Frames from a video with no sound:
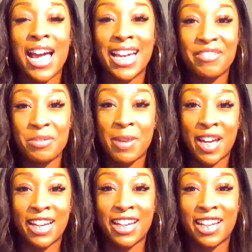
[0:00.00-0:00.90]
Hi,
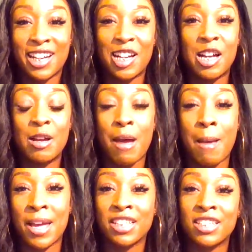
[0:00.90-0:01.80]
everybody.
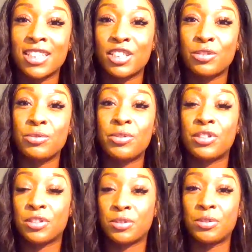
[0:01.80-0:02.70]
I'm actually new
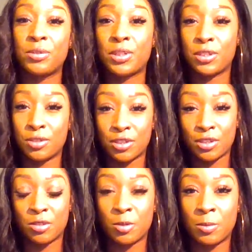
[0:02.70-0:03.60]
to
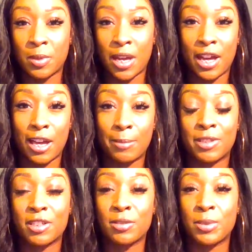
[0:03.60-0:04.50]
YouTube.
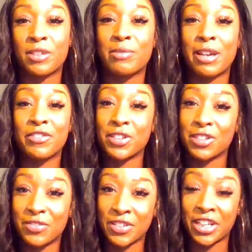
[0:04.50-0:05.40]
This is one of my
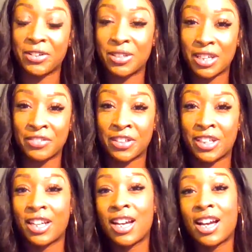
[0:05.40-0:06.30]
first videos
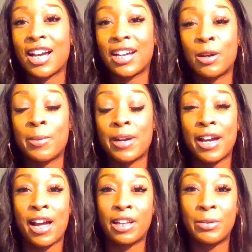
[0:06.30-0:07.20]
ever. I go by
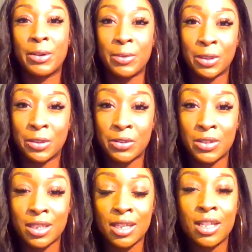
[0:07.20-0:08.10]
Hollywood
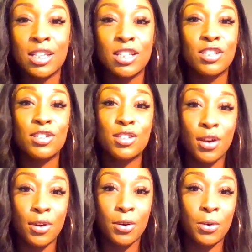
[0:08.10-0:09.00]
Rose.
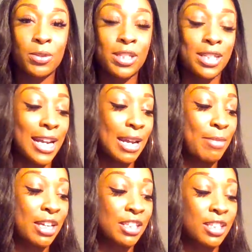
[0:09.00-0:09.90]
So today I'm
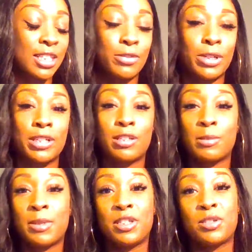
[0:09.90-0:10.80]
actually going to
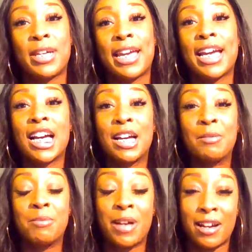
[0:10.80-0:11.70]
be doing
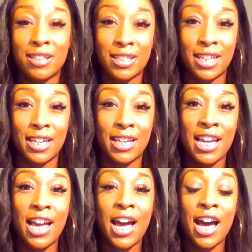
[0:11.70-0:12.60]
an unboxing
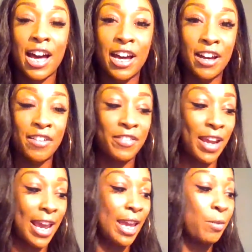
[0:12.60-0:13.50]
of
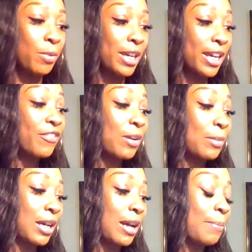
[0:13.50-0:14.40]
a wig from
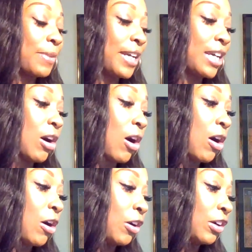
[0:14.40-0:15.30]
a company
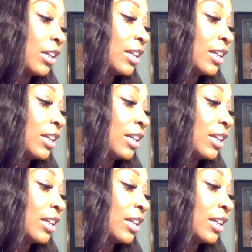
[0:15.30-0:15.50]
called